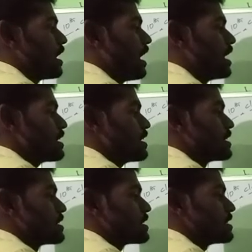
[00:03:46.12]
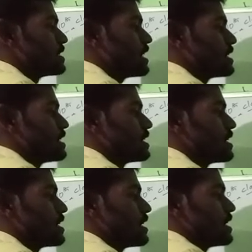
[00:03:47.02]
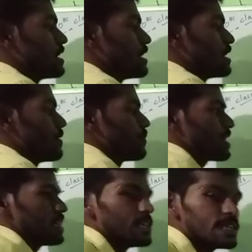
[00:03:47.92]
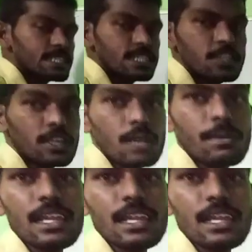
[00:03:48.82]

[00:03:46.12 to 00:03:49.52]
or Z. It is denoted by